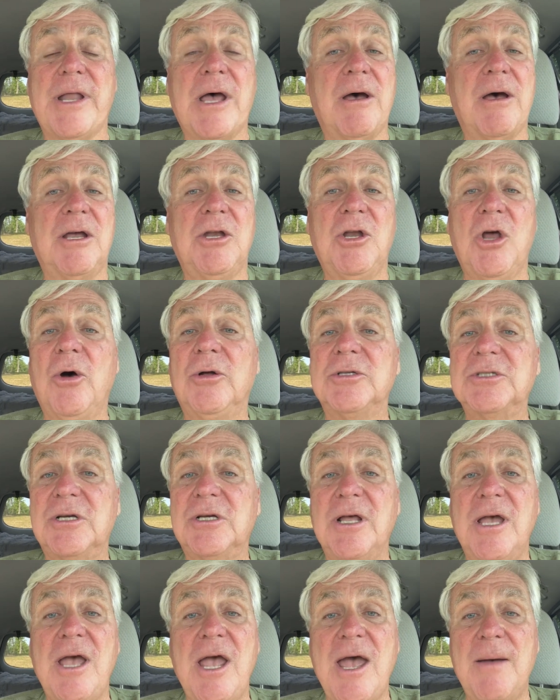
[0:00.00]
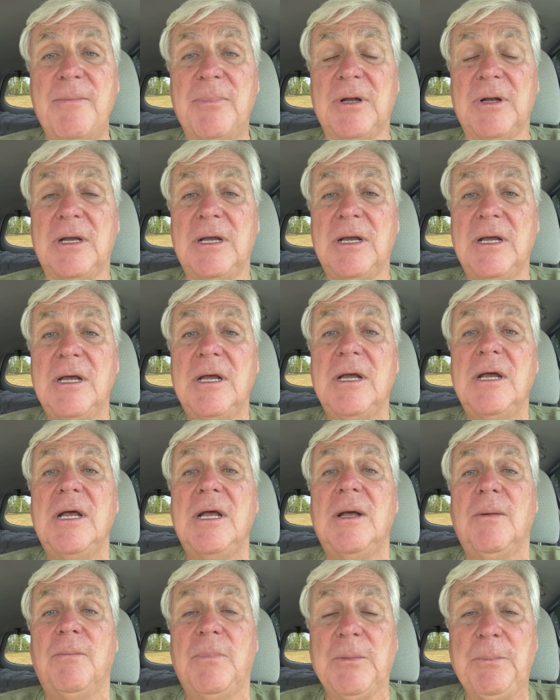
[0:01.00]
Now, I know it's going to happen,
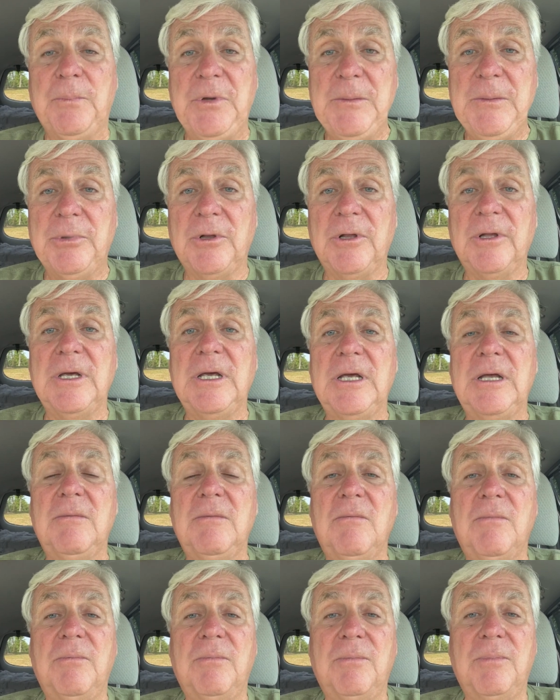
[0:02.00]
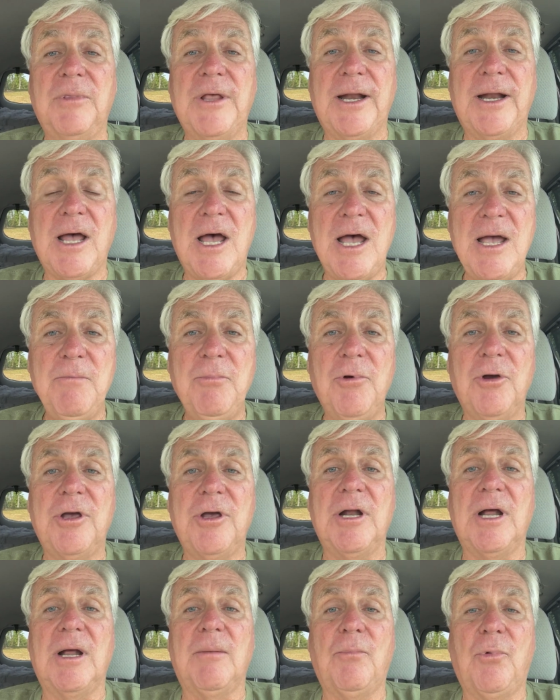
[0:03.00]
but people in that I'm
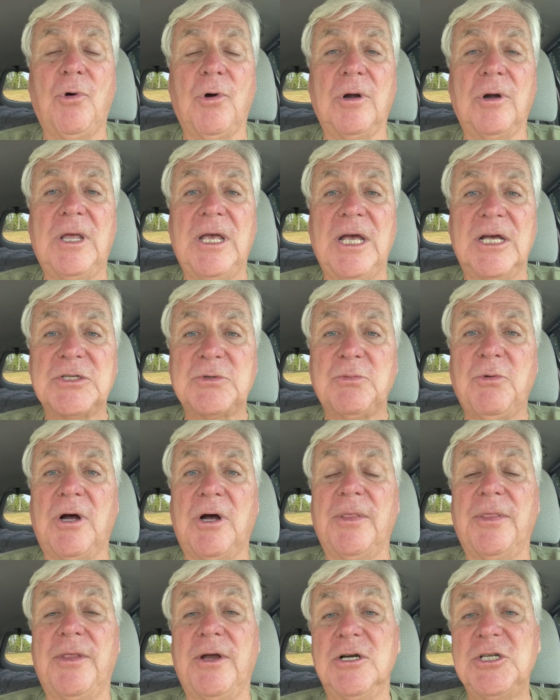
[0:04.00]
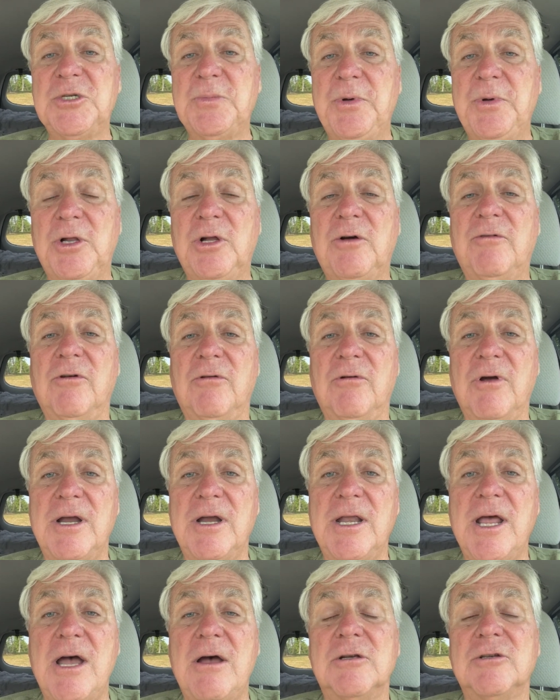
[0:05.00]
bringing on board, guess what? Their spillover
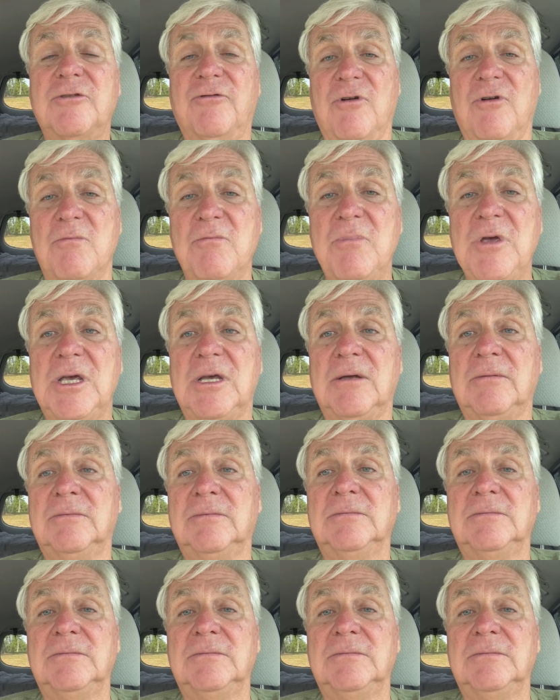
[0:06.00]
right now is from me.